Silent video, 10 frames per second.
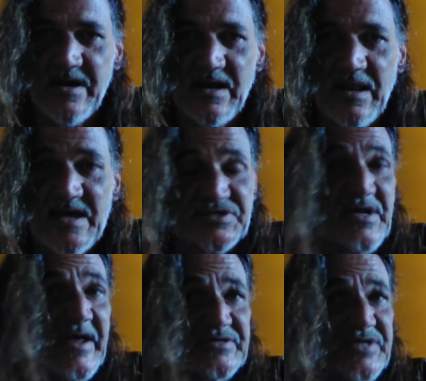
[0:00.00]
on it last
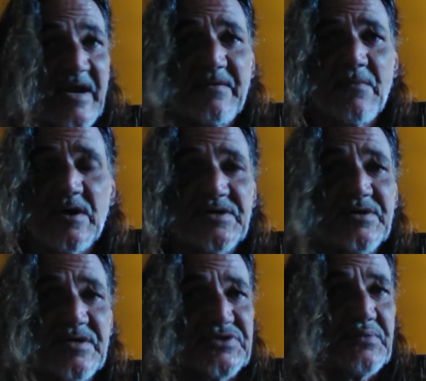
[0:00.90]
night because I didn't want to
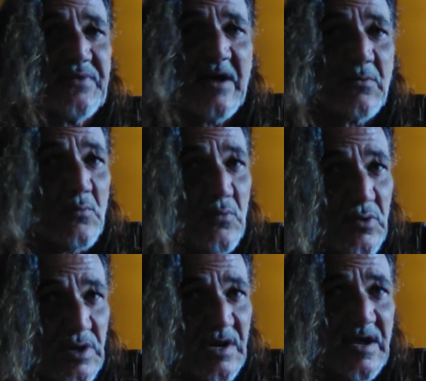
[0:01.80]
do this without
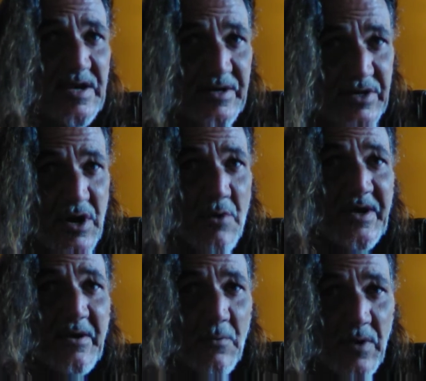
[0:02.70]
really knowing